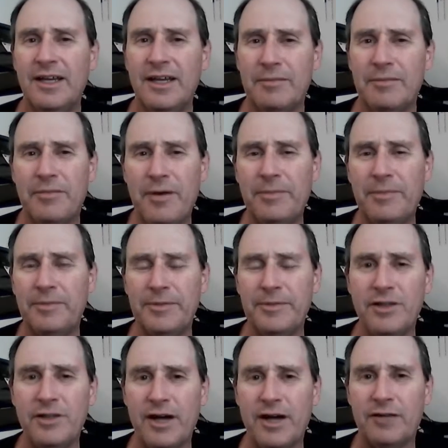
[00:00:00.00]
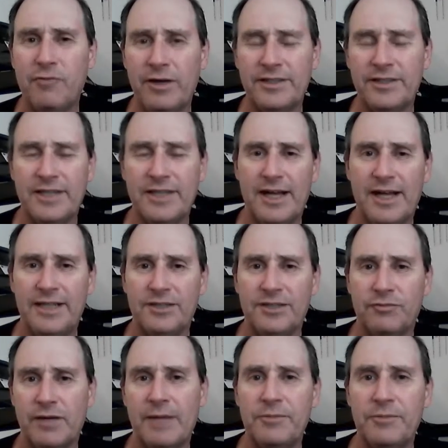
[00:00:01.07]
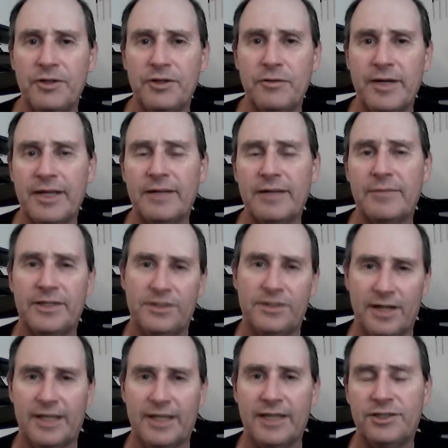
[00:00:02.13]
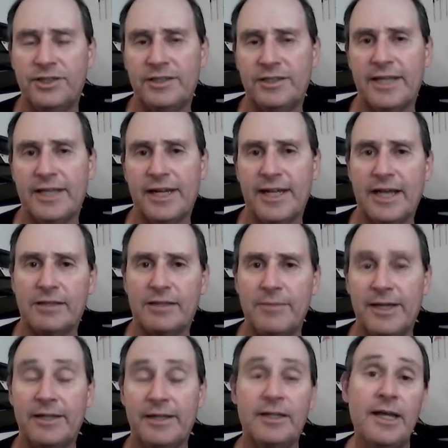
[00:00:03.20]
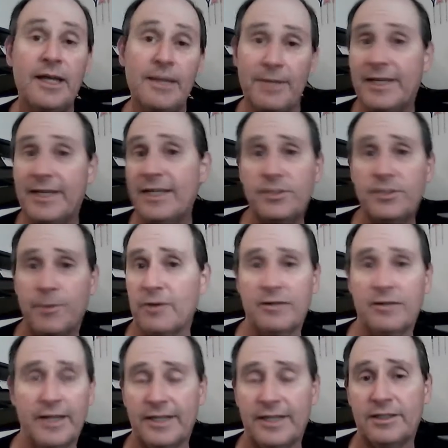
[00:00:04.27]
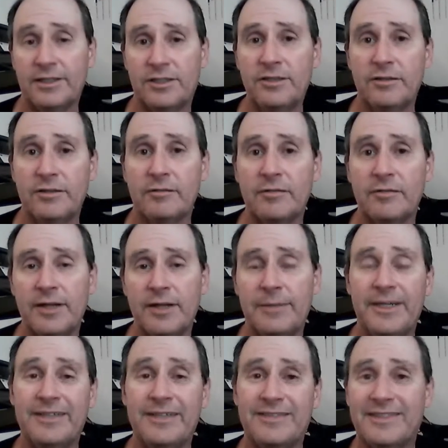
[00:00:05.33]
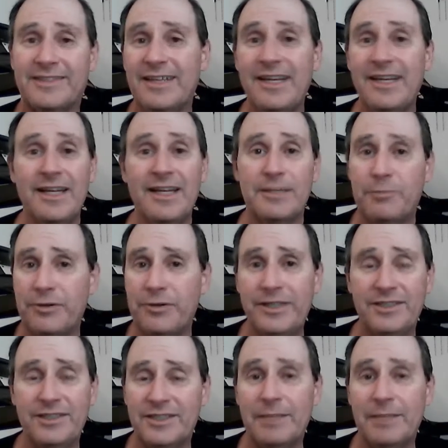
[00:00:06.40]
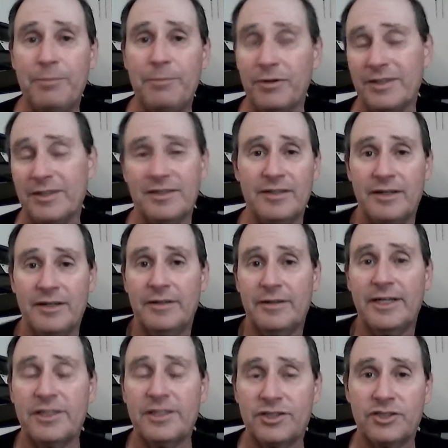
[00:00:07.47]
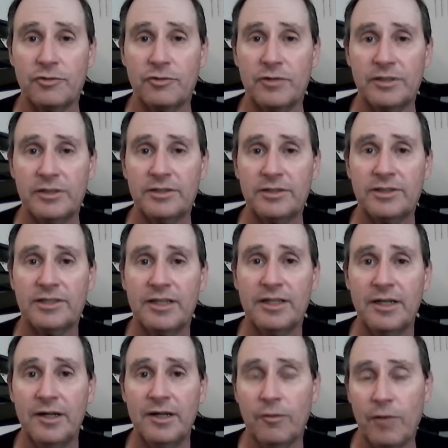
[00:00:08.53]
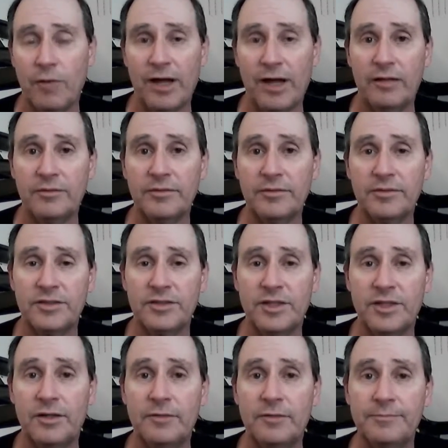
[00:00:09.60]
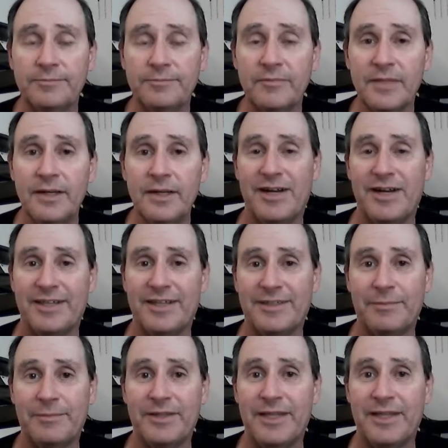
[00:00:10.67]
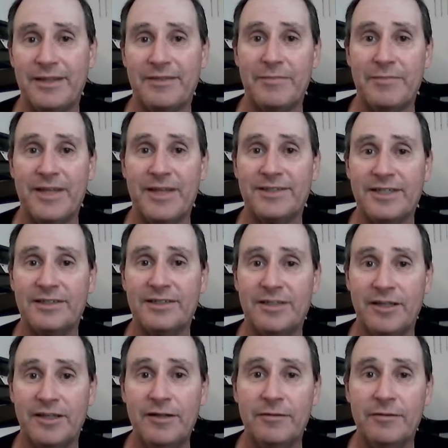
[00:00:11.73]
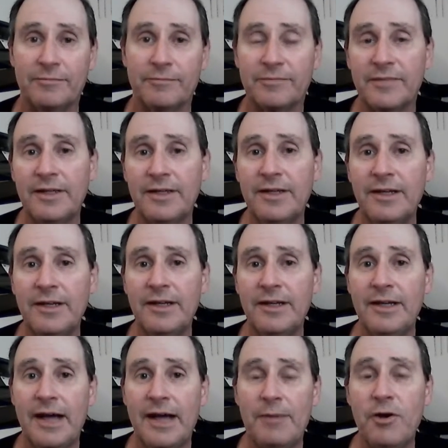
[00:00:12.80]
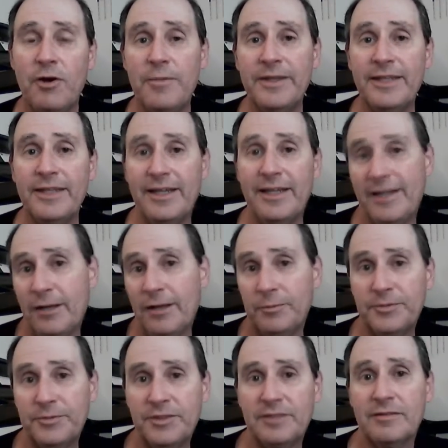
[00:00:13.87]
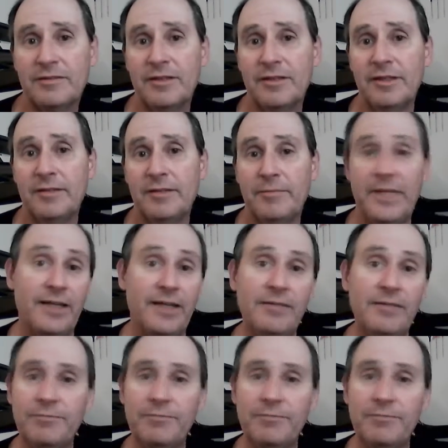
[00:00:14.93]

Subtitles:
probably not quite as high as what I'm doing, but again, she's getting acclimated. My kids both like it too. I mean, it's pretty simple, and it stores well. So it's something that makes sense to you. I'm hoping that it helps me,